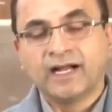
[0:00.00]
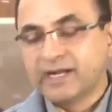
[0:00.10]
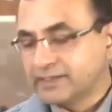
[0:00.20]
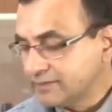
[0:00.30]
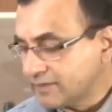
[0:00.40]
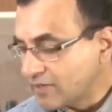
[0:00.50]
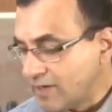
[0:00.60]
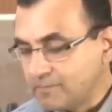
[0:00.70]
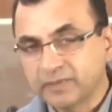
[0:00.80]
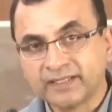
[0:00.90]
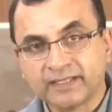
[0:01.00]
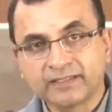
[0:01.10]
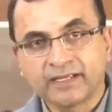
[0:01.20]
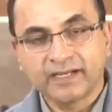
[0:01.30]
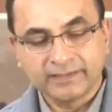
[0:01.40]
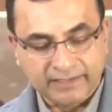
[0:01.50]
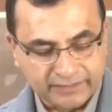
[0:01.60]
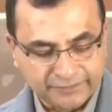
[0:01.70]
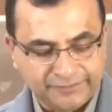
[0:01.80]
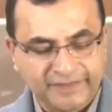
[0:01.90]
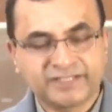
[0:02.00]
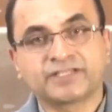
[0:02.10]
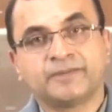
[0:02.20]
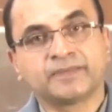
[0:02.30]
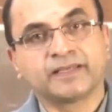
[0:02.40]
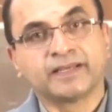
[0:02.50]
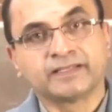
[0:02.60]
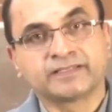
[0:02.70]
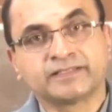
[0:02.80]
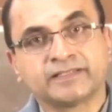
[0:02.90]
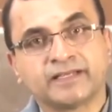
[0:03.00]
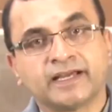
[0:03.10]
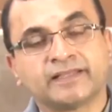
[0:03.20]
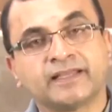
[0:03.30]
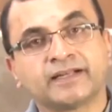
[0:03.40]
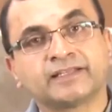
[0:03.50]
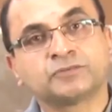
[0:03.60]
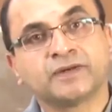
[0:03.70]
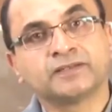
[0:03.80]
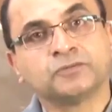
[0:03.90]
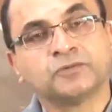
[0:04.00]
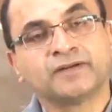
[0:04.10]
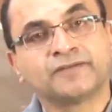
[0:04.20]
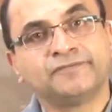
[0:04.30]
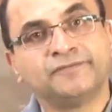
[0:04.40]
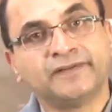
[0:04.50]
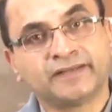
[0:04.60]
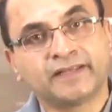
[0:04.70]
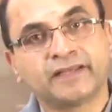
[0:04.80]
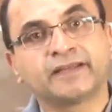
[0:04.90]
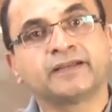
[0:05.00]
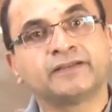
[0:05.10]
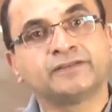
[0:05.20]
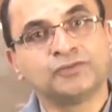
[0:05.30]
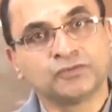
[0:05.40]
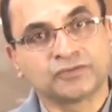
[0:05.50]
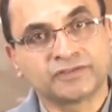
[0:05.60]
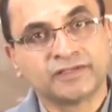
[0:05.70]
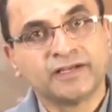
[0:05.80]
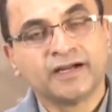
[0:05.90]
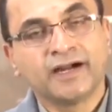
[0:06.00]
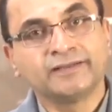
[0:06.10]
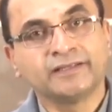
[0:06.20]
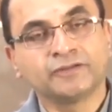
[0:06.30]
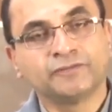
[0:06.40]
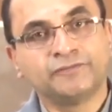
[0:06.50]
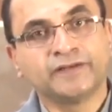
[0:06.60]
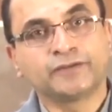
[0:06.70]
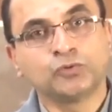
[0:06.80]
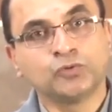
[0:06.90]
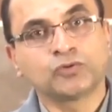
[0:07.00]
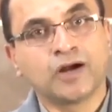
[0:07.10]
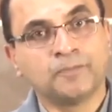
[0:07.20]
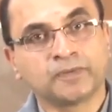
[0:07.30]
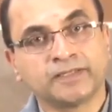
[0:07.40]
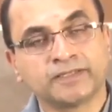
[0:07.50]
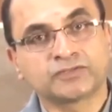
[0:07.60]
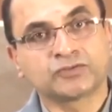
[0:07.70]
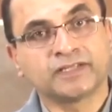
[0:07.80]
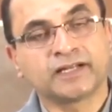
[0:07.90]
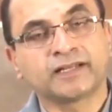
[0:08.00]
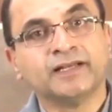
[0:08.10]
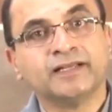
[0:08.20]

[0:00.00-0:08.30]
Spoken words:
and in a component I need to fit something else, and that is why the word fitting is used. I need to fit two components so that